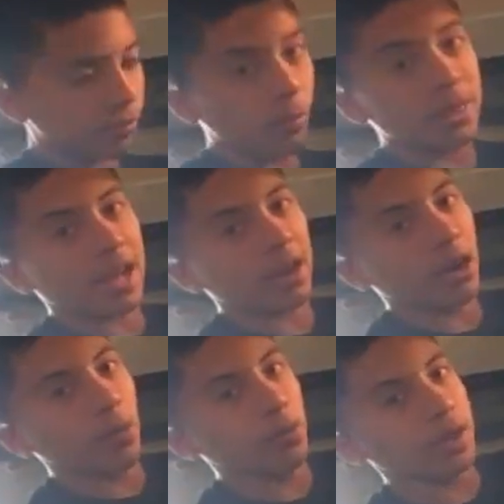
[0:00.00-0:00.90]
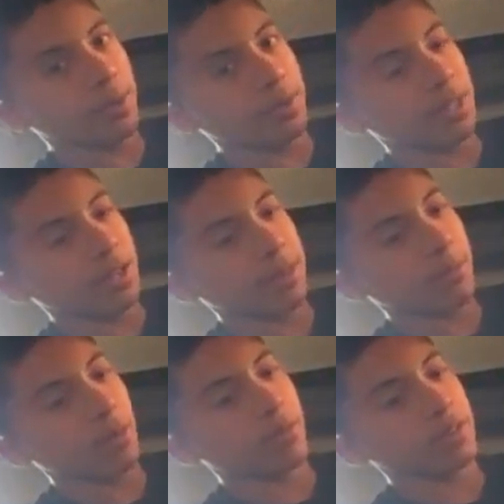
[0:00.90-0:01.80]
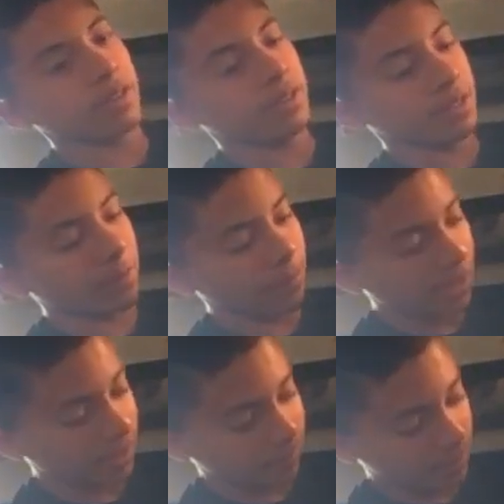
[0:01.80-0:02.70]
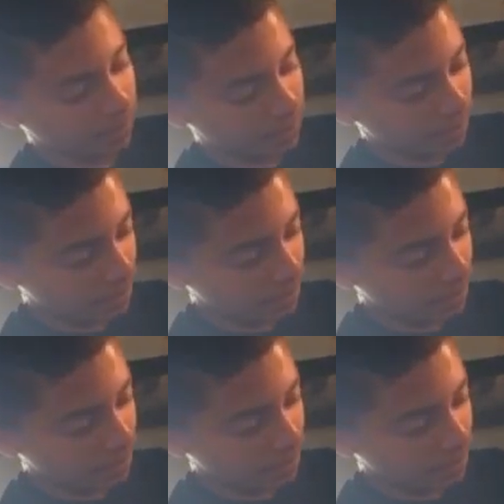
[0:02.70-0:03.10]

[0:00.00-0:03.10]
without hopefully without him hopefully not biting me.